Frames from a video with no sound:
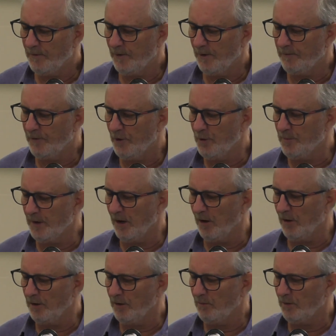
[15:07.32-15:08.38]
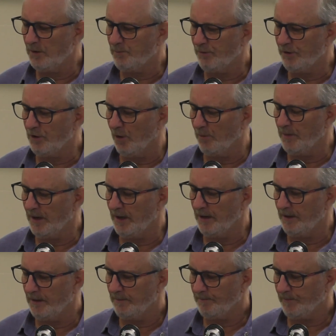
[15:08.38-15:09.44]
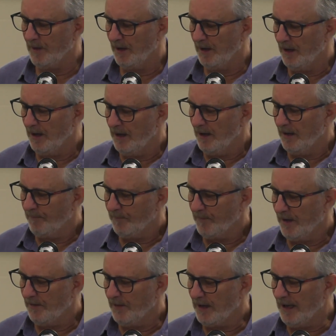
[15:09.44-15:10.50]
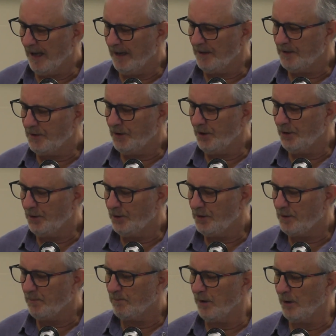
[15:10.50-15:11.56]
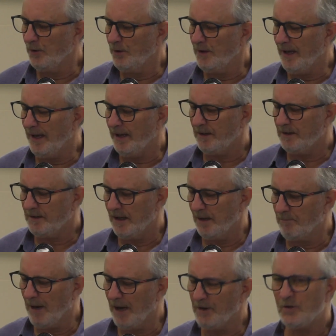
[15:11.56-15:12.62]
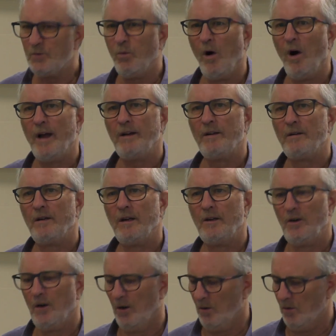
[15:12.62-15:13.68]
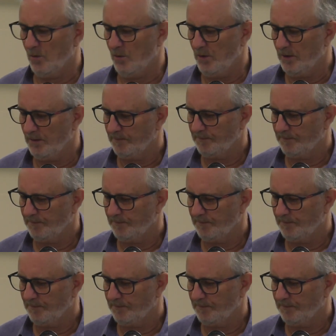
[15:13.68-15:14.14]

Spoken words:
of vermilion was predominant, and the colours used, blue next, and much white and gold.